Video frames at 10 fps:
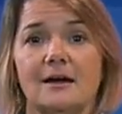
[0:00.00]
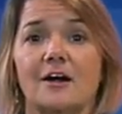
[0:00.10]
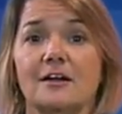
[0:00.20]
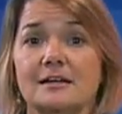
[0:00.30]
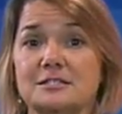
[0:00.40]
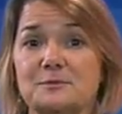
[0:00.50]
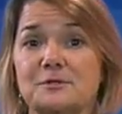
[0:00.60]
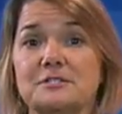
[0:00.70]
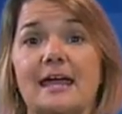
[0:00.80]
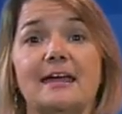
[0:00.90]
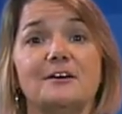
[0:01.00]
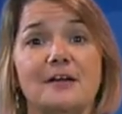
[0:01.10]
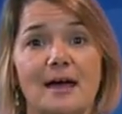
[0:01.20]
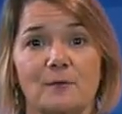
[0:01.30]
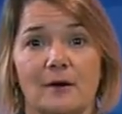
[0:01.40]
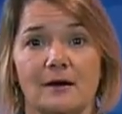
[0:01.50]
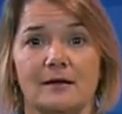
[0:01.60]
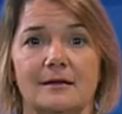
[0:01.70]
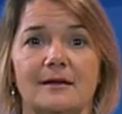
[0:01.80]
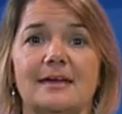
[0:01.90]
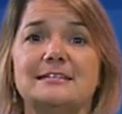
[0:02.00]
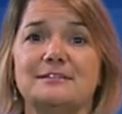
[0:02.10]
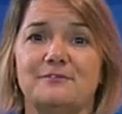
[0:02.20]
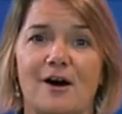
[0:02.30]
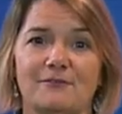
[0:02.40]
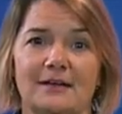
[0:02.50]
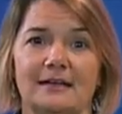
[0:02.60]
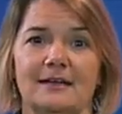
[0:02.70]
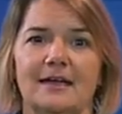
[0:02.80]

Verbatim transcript: our customers, and our network is evolving,